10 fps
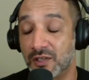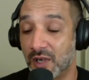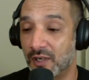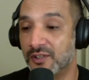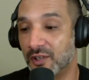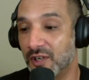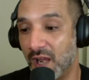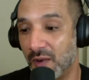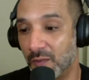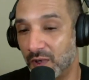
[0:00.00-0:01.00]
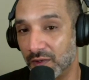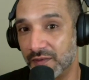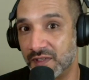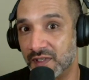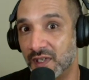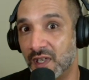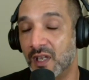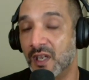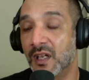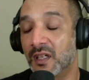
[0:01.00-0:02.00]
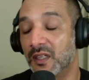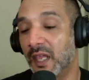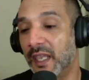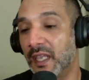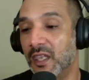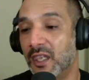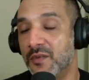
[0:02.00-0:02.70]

Dogs are not wolves, like